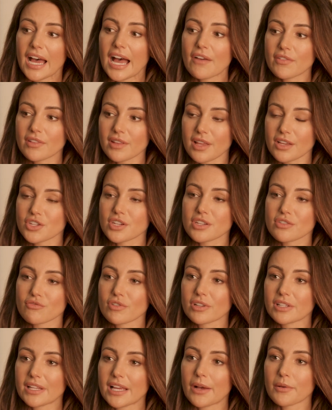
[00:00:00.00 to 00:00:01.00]
Having lashes
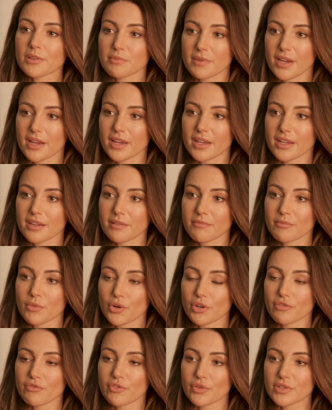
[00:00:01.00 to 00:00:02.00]
really helps my
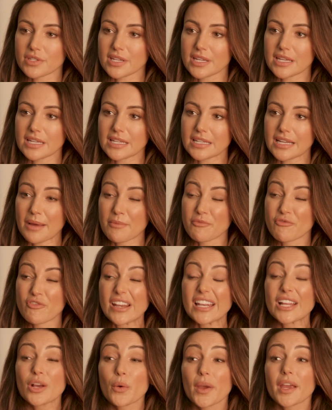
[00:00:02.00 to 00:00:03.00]
morning routine. I'm
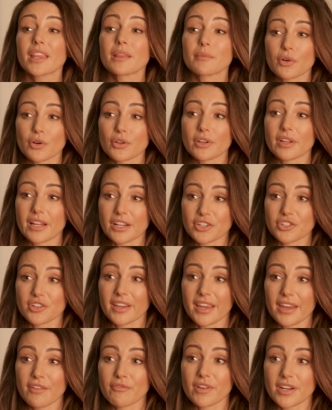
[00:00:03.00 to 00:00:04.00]
really quick in the morning
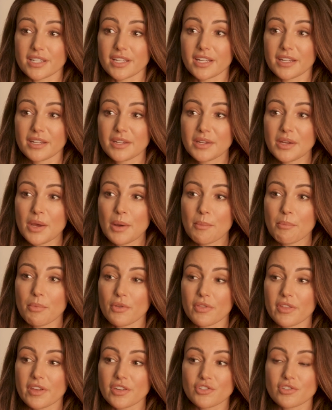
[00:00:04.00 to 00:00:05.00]
actually getting ready,
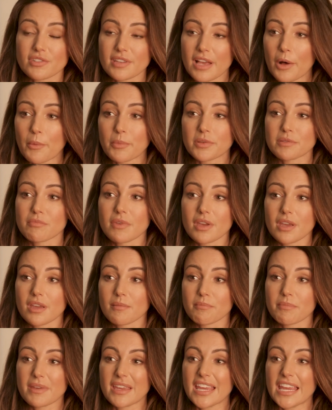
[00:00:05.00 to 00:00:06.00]
but this just helps
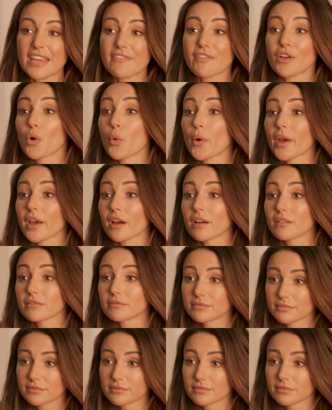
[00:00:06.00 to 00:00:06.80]
me be even quicker.